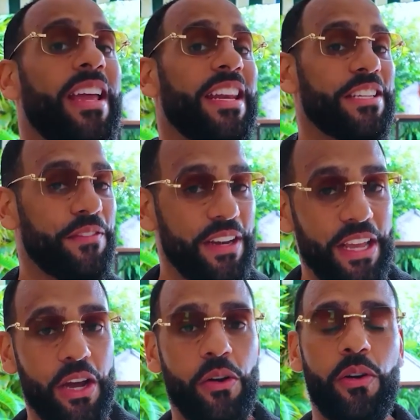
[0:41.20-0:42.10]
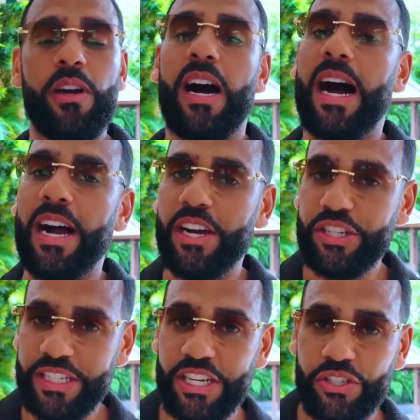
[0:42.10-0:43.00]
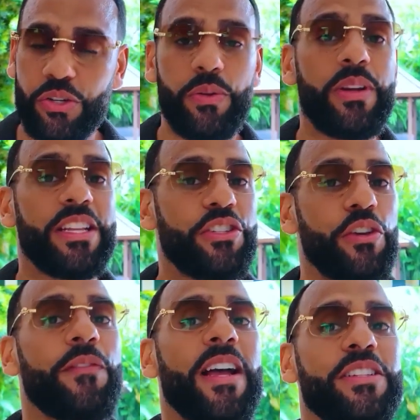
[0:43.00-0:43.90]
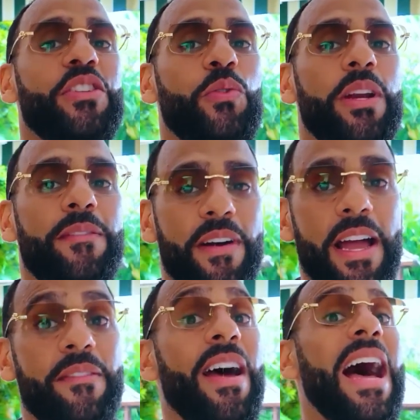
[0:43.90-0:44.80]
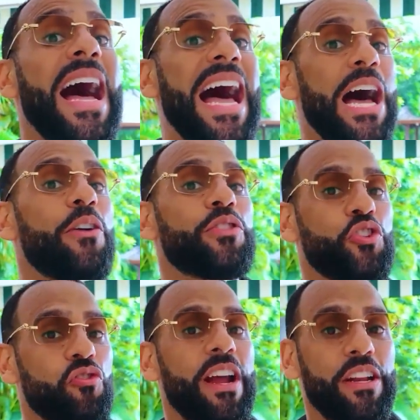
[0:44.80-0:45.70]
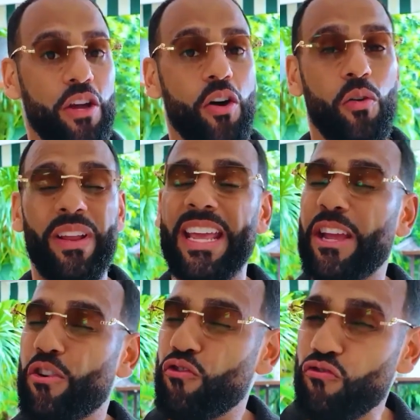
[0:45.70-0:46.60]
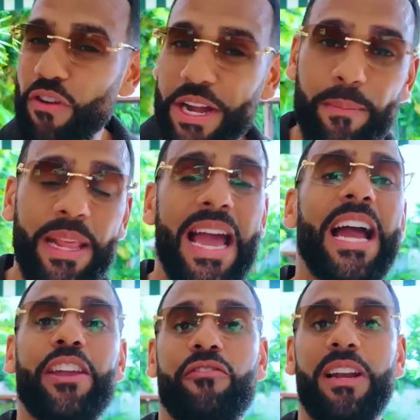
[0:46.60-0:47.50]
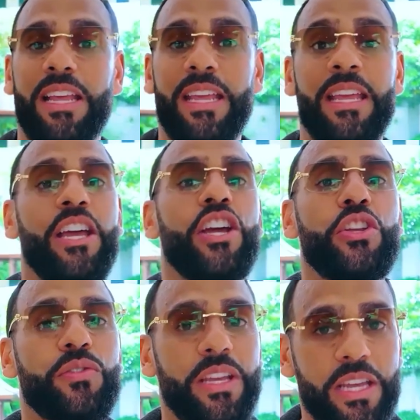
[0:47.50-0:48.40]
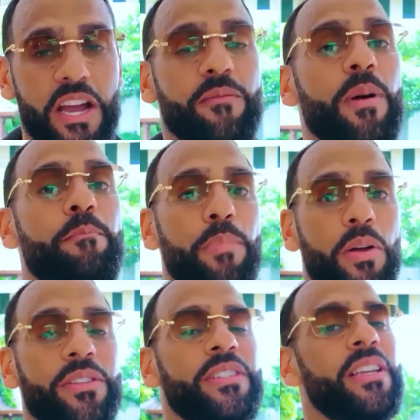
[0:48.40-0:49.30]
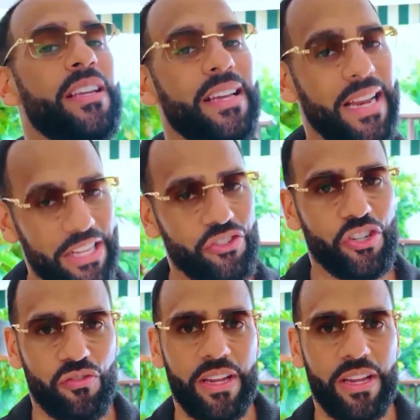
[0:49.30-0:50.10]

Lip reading: in this video, I'm going to teach you in 2025 how to trade gold incredibly accurately using government bonds and interest